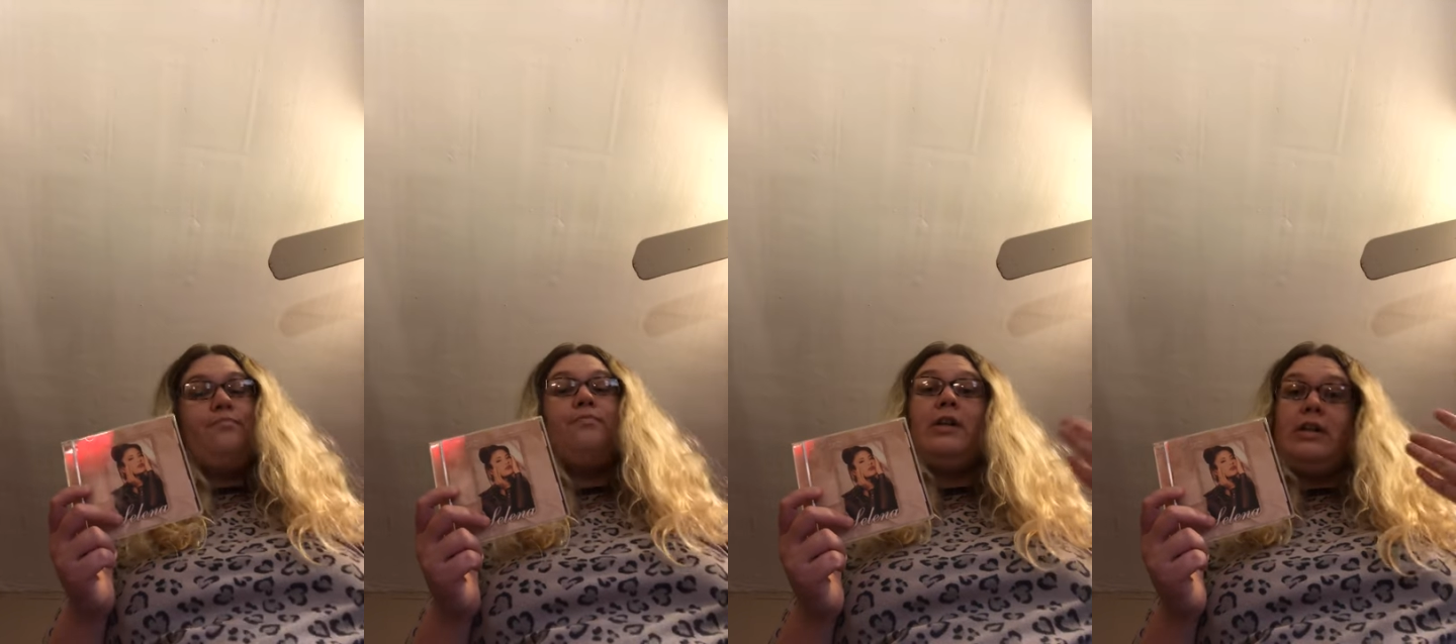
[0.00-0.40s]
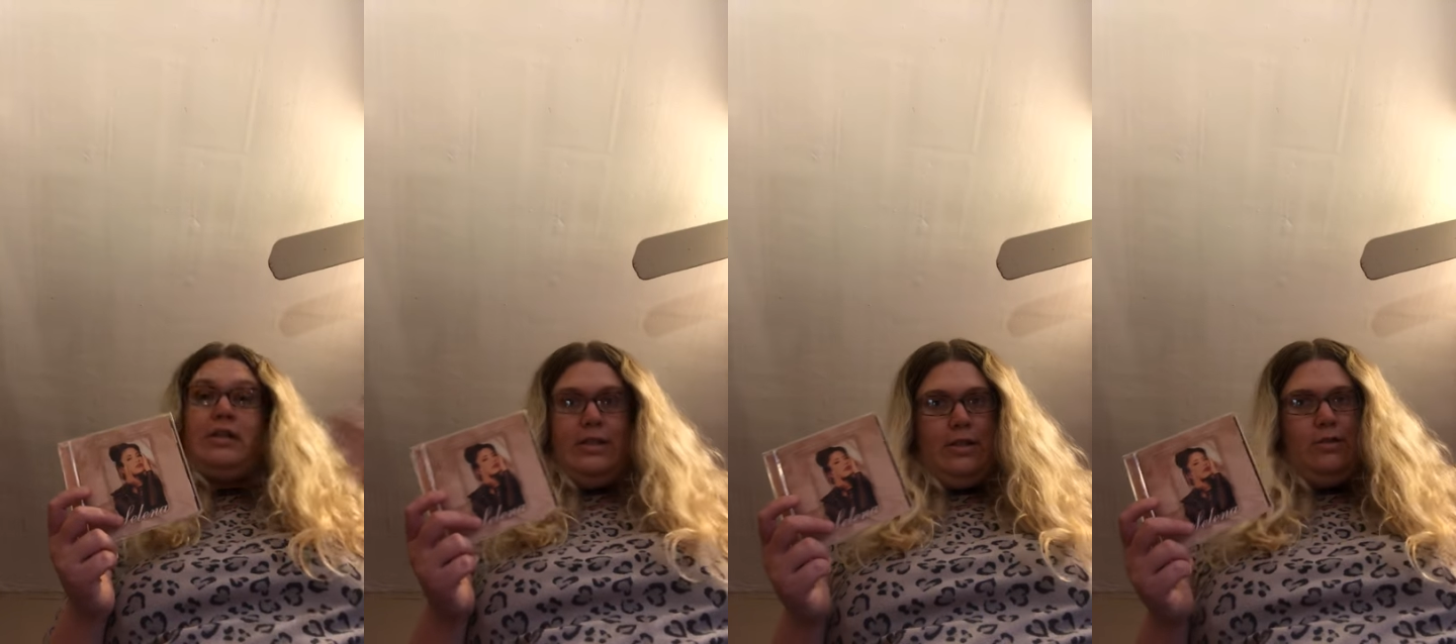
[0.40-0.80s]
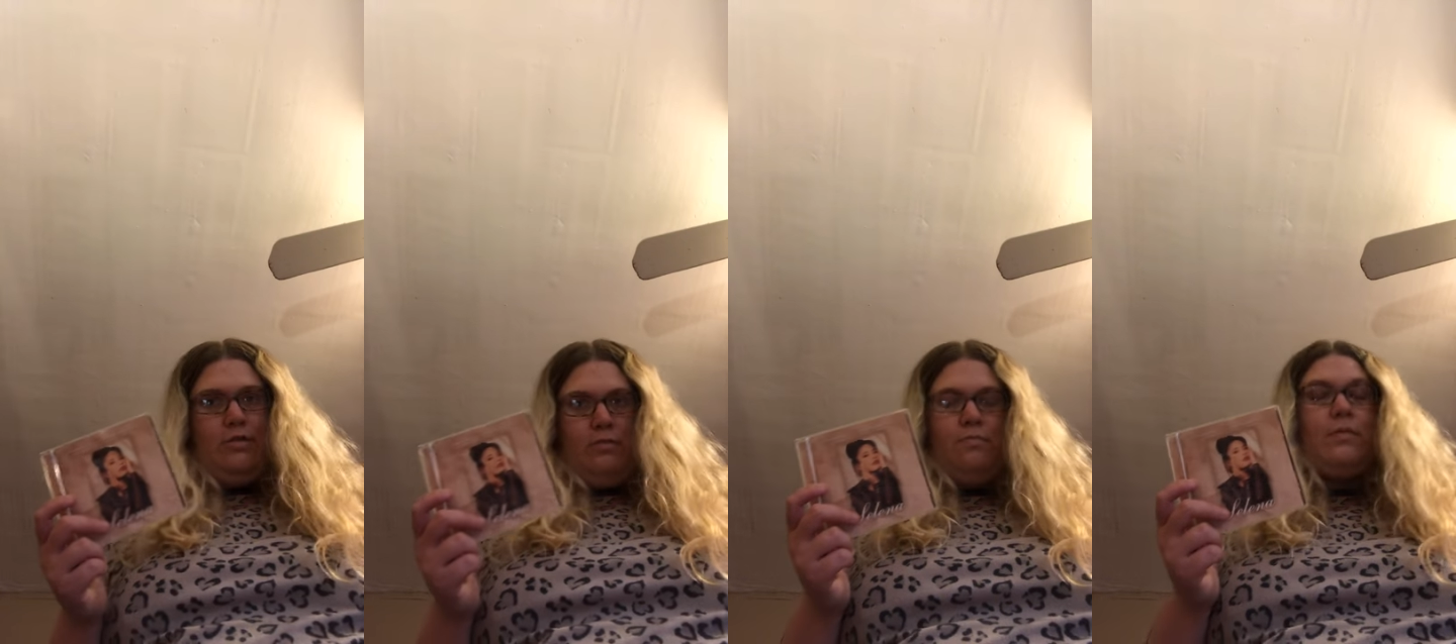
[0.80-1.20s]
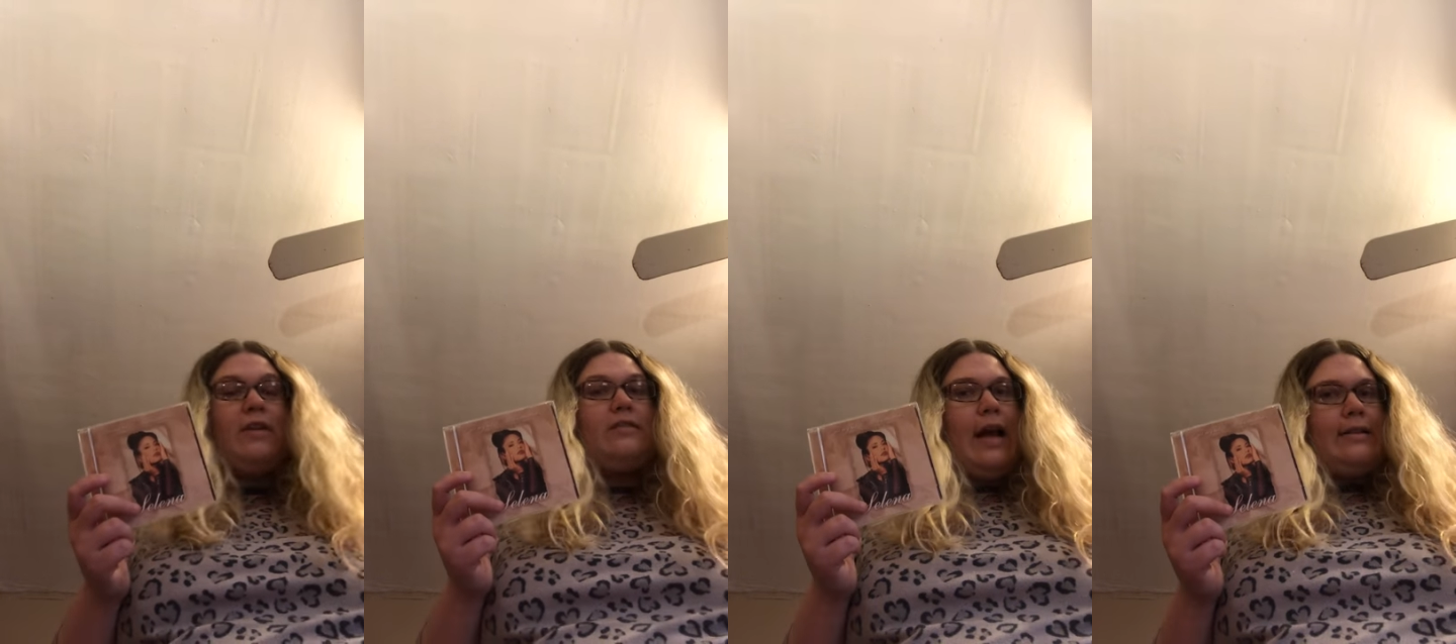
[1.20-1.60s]
because it's,
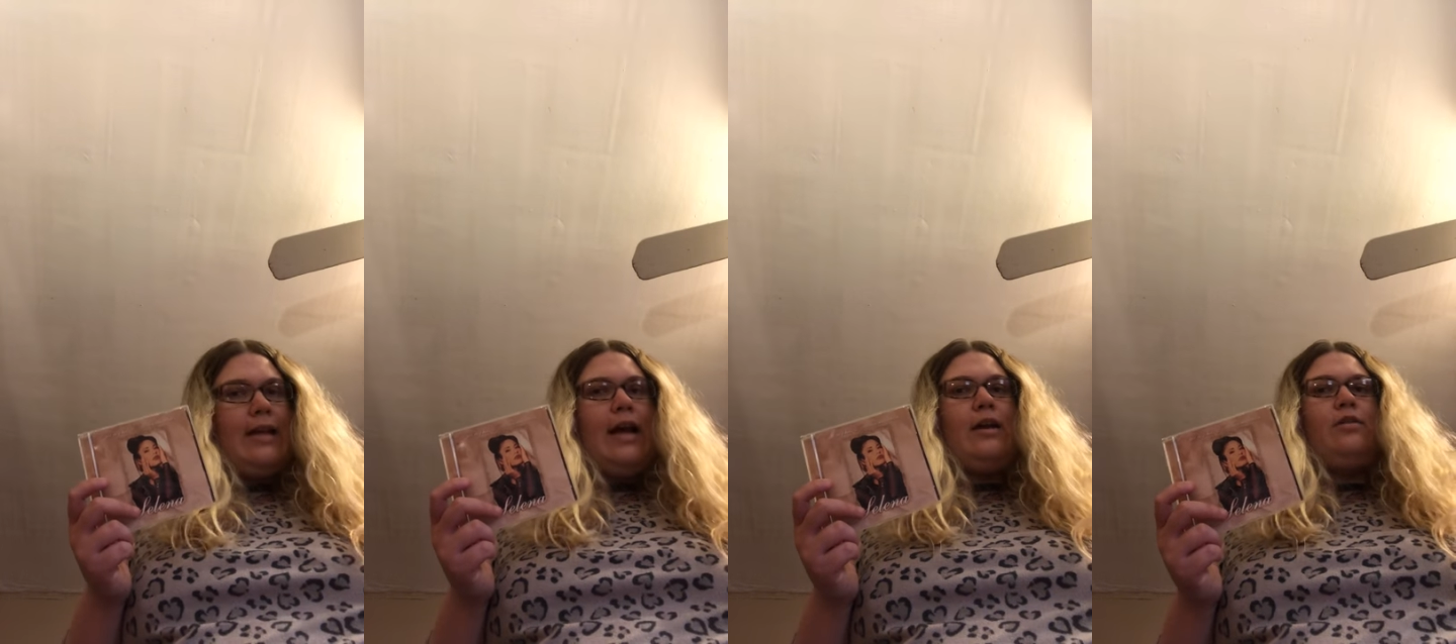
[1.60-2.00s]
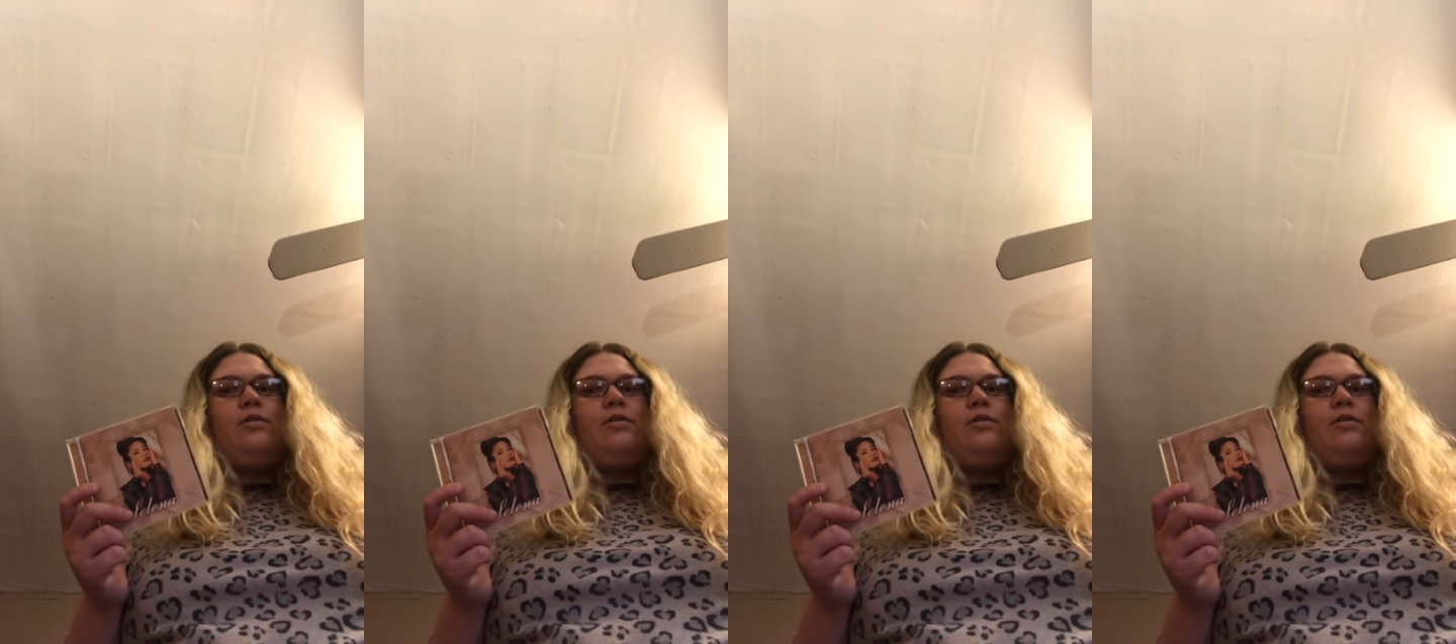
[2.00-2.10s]
it's that day.